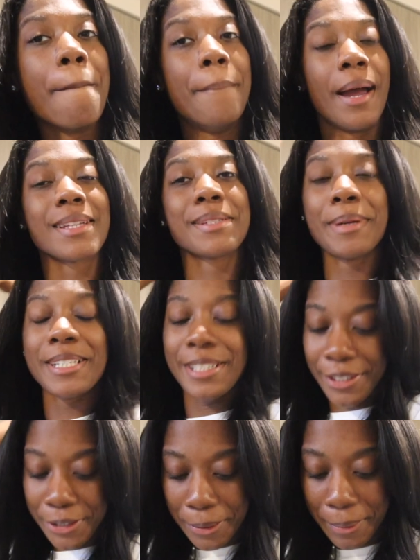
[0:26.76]
back to my
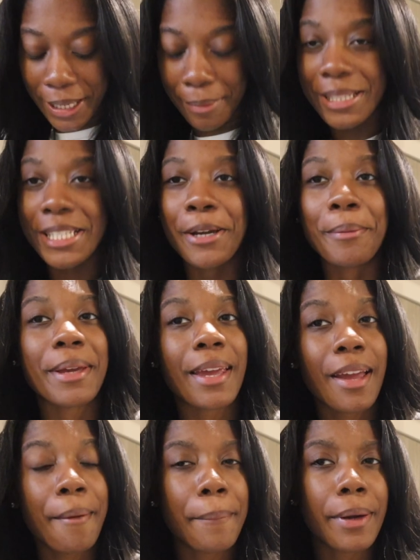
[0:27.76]
channel my name is naomi
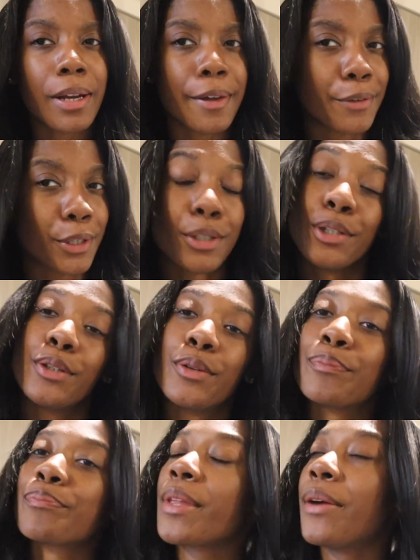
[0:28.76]
amber if you're
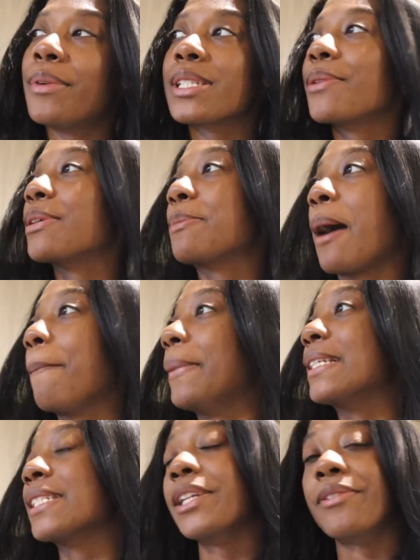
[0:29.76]
new What's good, what's
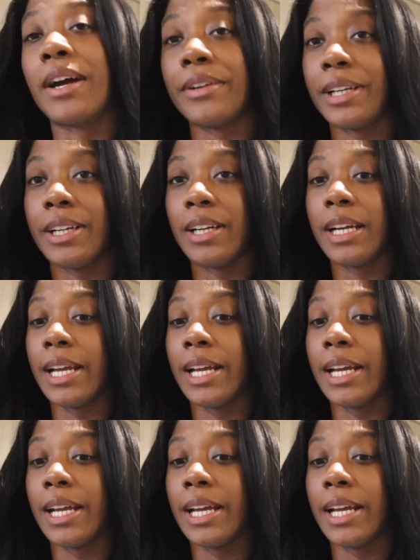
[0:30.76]
poppin'? It's lit around here.